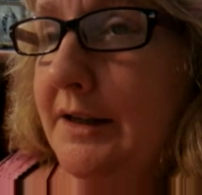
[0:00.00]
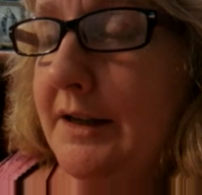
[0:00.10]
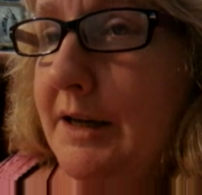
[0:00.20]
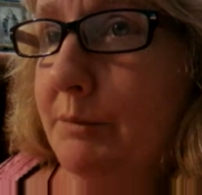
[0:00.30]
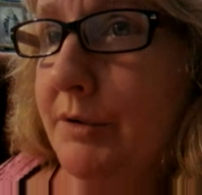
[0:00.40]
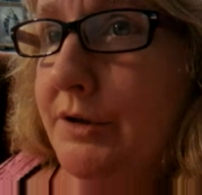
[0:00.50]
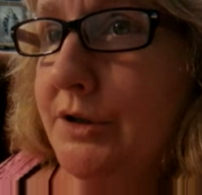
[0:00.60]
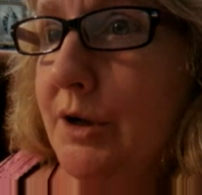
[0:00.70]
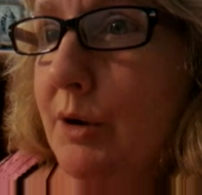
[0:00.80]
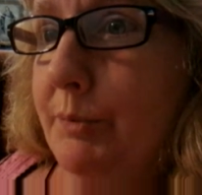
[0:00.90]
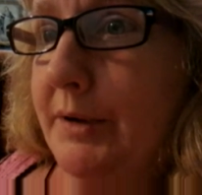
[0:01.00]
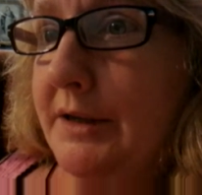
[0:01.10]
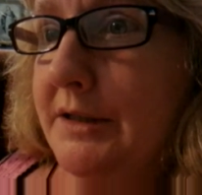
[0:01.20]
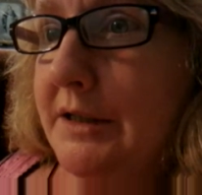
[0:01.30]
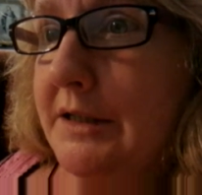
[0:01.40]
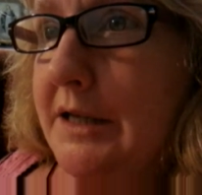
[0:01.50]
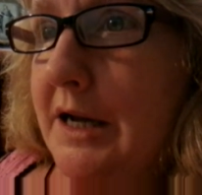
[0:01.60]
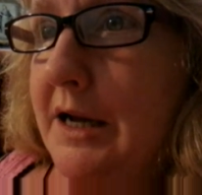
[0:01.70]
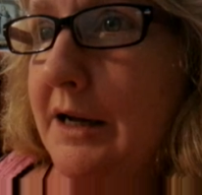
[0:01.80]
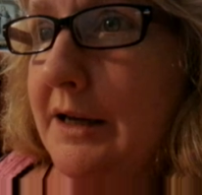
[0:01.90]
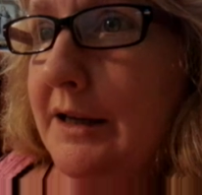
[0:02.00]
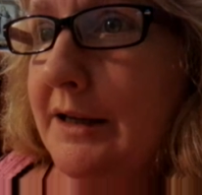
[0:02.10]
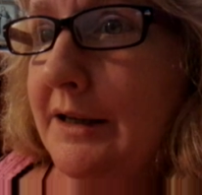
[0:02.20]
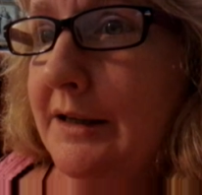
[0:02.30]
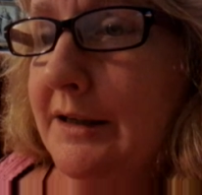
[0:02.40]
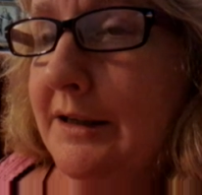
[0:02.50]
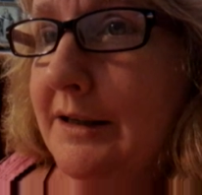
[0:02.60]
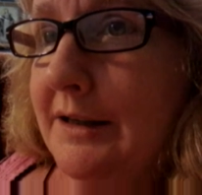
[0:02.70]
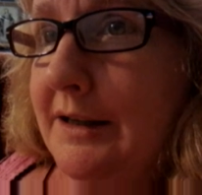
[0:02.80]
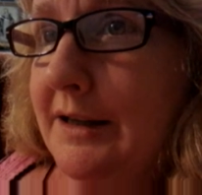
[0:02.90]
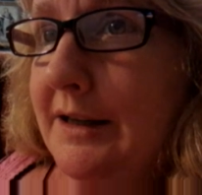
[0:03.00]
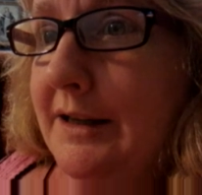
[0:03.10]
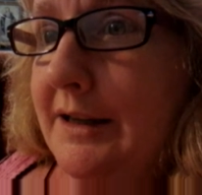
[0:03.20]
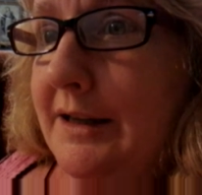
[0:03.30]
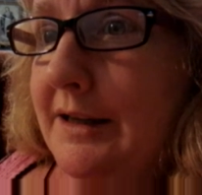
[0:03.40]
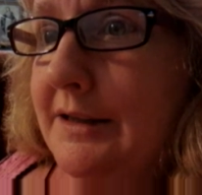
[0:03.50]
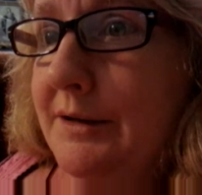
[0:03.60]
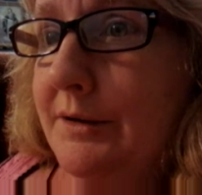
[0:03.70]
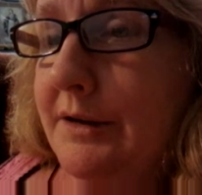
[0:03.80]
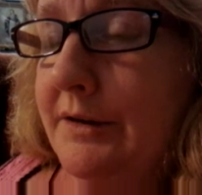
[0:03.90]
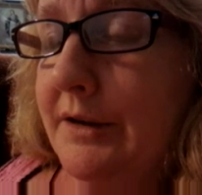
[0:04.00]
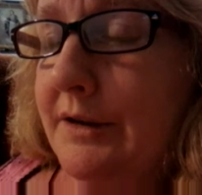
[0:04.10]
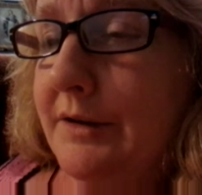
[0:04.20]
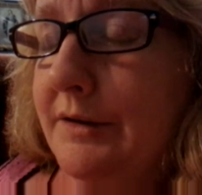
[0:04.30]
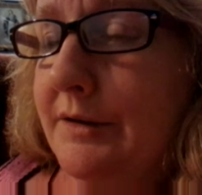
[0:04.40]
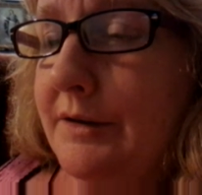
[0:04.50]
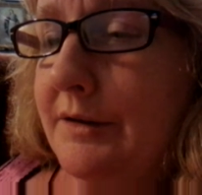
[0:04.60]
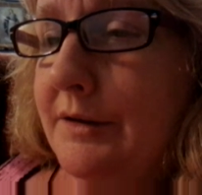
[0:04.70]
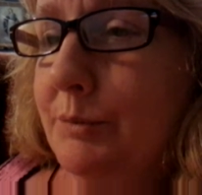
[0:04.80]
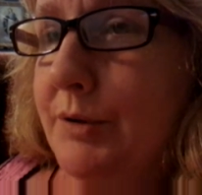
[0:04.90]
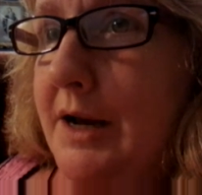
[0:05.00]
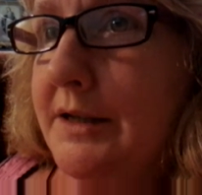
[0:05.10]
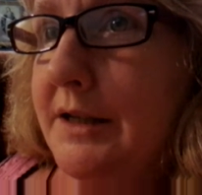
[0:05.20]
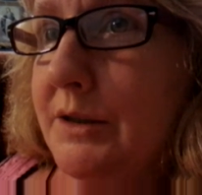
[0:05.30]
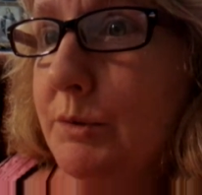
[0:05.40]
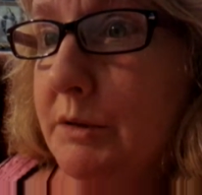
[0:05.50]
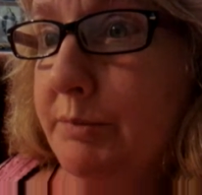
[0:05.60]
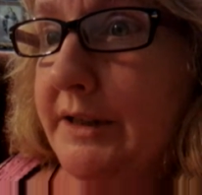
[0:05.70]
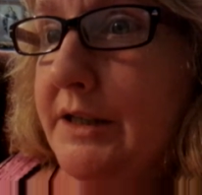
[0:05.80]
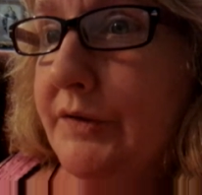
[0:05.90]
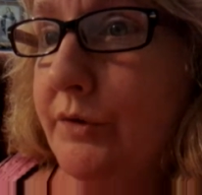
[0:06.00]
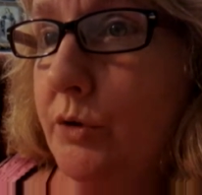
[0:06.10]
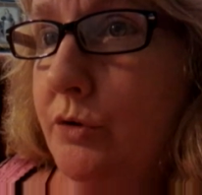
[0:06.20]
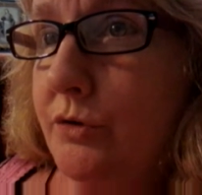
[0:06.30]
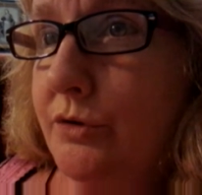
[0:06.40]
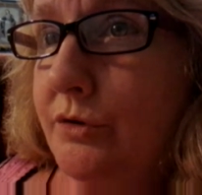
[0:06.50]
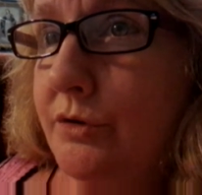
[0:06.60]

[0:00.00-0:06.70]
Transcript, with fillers: And I burst open into song and the, the process was blissful.